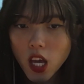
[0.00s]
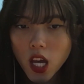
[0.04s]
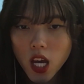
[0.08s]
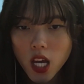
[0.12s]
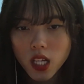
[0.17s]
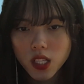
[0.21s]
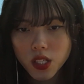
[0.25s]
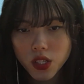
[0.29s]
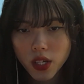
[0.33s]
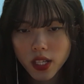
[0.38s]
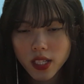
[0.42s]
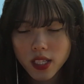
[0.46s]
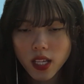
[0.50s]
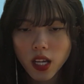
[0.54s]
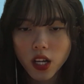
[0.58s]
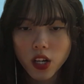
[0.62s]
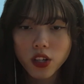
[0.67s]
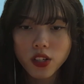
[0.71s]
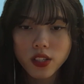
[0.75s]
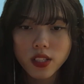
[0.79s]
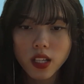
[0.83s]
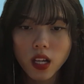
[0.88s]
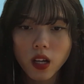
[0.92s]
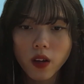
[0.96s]
Truss
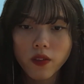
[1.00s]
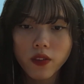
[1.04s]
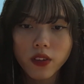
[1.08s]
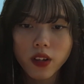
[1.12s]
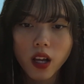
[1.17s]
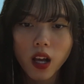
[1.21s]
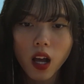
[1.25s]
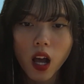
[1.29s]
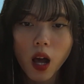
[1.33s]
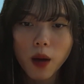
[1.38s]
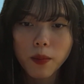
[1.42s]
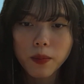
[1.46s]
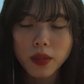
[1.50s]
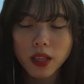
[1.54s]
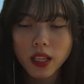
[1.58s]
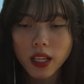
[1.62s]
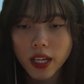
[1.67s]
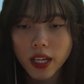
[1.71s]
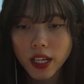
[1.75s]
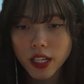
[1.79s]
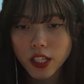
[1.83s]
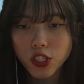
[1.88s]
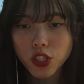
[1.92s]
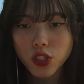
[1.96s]
herself
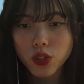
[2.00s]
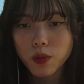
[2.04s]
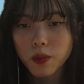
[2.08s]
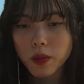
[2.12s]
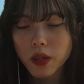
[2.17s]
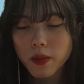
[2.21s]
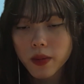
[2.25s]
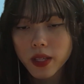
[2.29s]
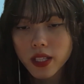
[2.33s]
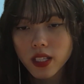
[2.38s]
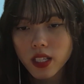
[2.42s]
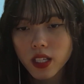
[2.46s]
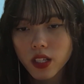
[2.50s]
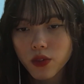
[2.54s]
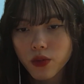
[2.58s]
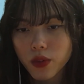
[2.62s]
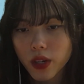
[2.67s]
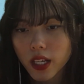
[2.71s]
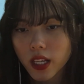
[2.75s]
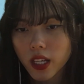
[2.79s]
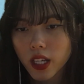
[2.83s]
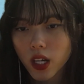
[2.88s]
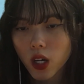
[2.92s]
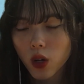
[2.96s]
complained to BBC
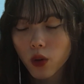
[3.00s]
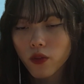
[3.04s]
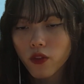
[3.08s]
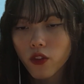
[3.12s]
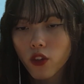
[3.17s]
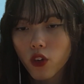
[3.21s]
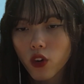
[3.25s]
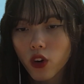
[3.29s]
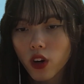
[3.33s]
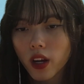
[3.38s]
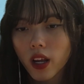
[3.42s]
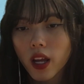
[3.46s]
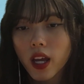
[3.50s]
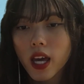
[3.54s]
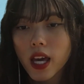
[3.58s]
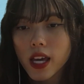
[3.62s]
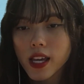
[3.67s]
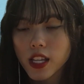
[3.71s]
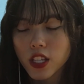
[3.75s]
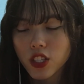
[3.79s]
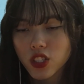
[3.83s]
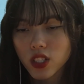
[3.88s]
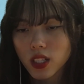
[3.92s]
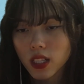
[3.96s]
Radio 4
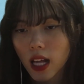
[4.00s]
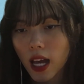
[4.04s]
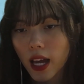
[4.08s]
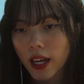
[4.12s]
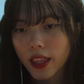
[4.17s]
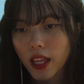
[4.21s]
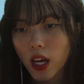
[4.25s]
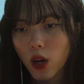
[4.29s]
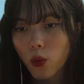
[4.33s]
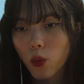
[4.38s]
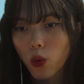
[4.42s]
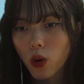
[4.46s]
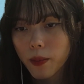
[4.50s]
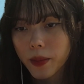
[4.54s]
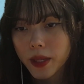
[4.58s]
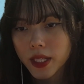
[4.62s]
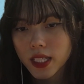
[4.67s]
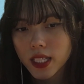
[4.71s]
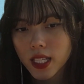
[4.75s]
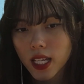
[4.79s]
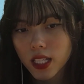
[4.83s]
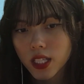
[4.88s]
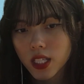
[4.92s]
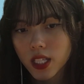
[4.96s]
in July that women
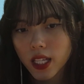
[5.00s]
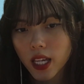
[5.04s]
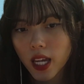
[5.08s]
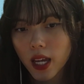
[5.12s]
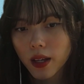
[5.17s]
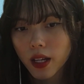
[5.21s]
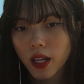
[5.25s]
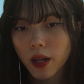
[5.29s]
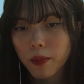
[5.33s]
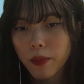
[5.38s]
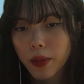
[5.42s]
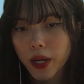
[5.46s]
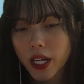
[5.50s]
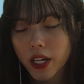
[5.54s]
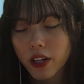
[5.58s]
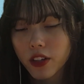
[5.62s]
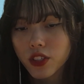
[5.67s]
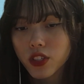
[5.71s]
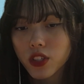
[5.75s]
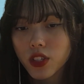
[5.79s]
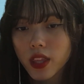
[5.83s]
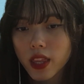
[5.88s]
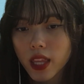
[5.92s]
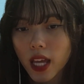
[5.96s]
tend to get
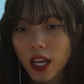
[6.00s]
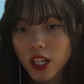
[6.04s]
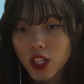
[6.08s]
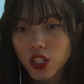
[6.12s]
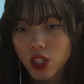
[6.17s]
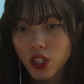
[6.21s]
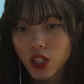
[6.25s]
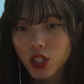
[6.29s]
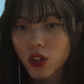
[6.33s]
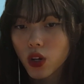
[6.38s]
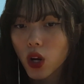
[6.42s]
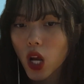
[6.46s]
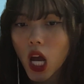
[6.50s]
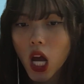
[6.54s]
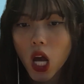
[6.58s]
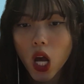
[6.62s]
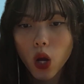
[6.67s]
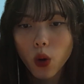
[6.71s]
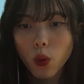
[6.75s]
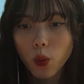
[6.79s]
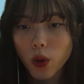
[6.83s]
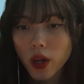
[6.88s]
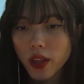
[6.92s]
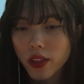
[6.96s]
compared to Thatcher
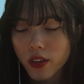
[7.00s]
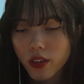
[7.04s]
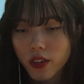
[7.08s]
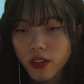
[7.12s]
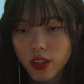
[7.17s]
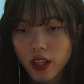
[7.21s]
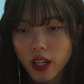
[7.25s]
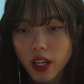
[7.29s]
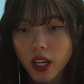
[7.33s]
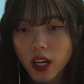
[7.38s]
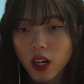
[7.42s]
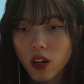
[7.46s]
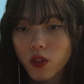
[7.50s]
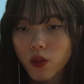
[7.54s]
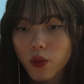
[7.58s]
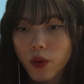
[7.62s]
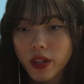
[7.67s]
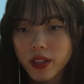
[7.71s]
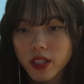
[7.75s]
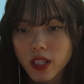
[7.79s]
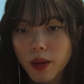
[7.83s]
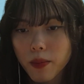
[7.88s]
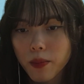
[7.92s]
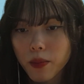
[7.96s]
whether they
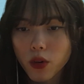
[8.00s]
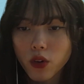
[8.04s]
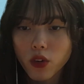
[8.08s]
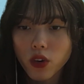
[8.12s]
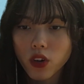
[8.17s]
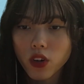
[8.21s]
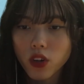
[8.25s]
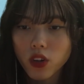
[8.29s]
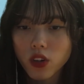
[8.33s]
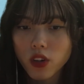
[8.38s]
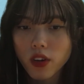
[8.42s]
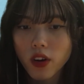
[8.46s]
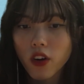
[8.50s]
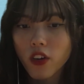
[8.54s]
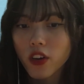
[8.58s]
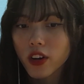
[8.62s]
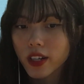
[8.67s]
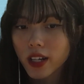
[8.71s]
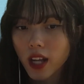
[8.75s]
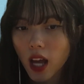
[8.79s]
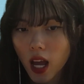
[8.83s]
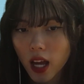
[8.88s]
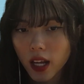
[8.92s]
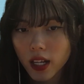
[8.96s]
resemble her or
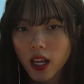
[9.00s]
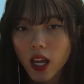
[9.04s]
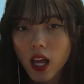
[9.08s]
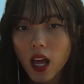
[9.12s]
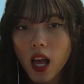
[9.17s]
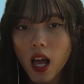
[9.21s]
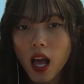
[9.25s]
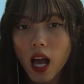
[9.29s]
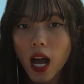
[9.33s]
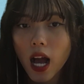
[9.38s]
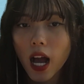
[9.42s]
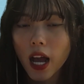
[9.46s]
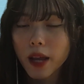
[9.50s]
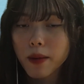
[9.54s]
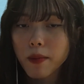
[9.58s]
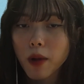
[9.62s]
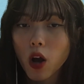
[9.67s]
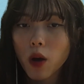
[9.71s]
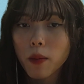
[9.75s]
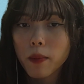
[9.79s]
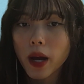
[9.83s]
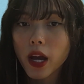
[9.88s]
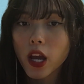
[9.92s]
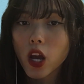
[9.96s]
not. I'm
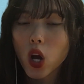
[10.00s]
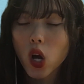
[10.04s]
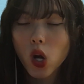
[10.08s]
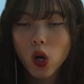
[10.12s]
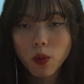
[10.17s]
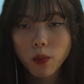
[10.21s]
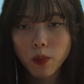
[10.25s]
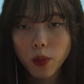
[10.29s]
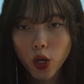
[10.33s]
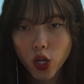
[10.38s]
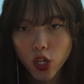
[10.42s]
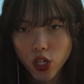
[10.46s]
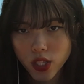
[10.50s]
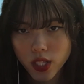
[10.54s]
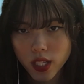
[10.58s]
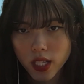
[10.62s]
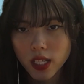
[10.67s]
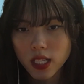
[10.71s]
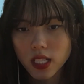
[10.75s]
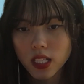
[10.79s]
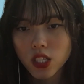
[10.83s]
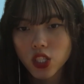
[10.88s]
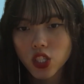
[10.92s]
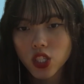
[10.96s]
on my own
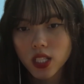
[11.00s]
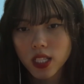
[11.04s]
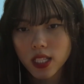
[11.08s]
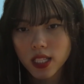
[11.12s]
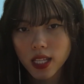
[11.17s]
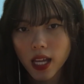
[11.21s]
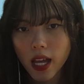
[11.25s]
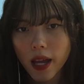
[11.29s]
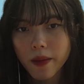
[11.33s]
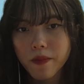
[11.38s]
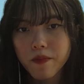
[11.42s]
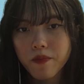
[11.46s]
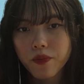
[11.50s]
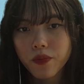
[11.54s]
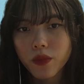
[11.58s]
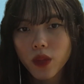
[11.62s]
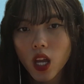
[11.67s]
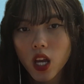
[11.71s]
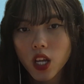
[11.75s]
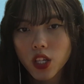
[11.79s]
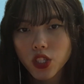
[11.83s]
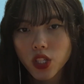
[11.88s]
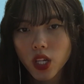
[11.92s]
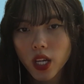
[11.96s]
person, she said.
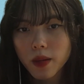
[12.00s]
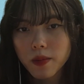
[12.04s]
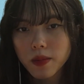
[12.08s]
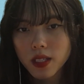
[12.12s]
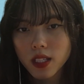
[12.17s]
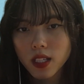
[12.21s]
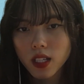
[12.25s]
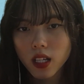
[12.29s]
James